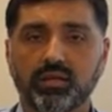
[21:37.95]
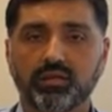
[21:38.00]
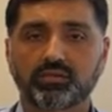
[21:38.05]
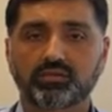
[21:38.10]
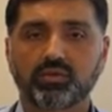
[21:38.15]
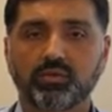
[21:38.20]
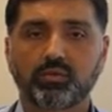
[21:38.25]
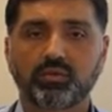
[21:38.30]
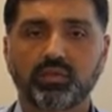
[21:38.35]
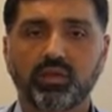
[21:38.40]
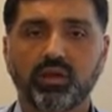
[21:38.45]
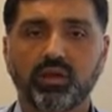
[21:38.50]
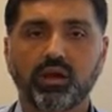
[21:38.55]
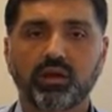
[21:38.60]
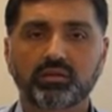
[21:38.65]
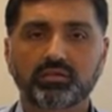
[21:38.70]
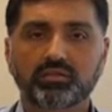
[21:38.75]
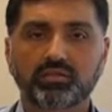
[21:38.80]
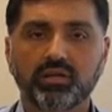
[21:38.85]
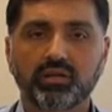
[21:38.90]
So there
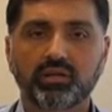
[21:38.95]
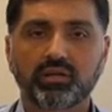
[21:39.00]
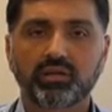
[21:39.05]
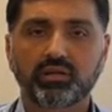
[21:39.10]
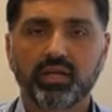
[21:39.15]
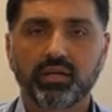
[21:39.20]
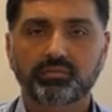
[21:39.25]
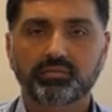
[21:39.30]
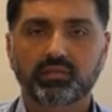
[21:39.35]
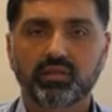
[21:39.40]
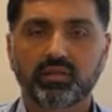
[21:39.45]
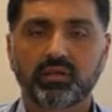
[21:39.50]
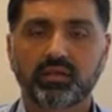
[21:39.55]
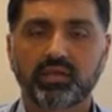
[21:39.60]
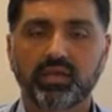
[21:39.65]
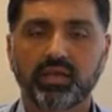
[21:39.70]
are certain types of lung